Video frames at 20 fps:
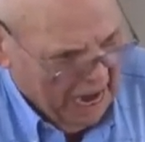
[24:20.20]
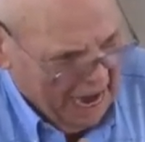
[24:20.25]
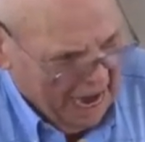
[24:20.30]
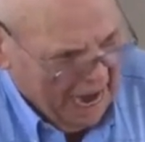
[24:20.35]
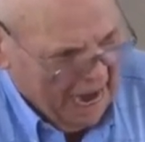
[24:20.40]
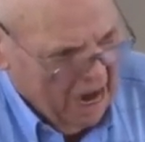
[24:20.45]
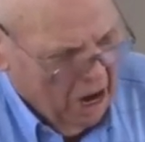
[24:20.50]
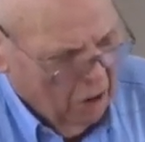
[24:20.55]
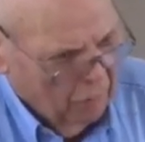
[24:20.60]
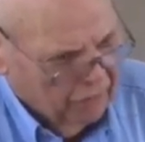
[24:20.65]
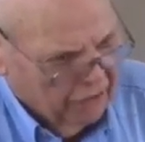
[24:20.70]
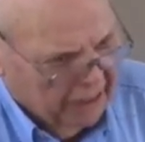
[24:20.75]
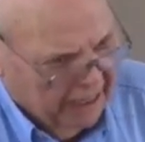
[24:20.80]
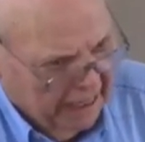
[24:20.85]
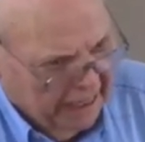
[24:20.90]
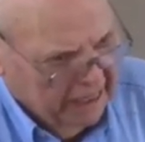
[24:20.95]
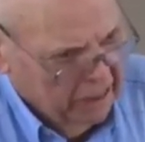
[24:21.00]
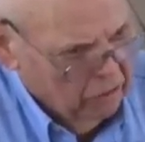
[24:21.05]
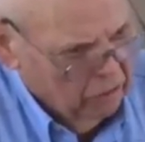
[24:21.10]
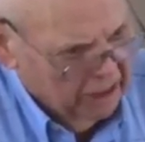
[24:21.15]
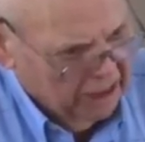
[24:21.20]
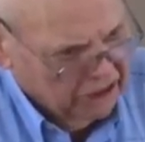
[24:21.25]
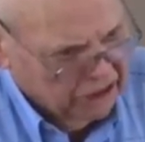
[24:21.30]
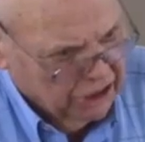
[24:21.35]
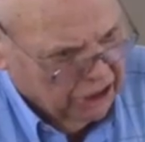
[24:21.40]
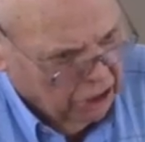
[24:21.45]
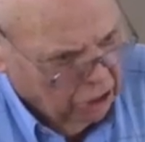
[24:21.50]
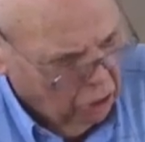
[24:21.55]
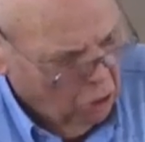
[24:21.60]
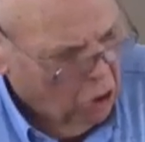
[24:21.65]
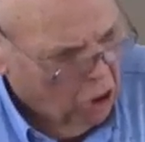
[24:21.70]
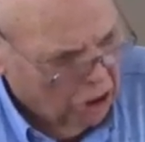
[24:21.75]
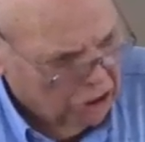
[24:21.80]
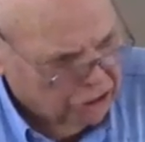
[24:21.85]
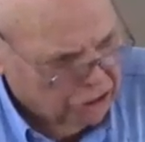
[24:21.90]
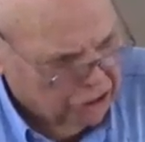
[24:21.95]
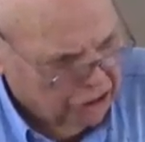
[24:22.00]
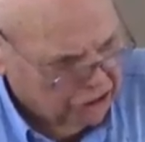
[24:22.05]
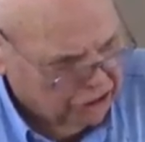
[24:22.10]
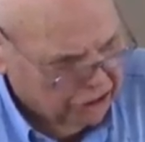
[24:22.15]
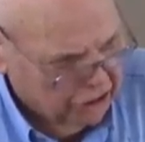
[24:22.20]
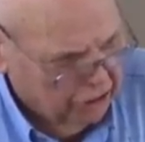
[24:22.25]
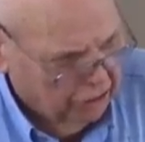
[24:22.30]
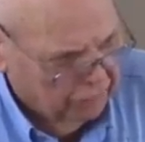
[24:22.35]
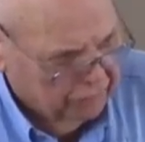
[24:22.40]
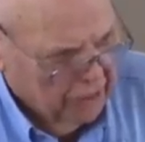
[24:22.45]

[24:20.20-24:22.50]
how that hell has enlarged itself.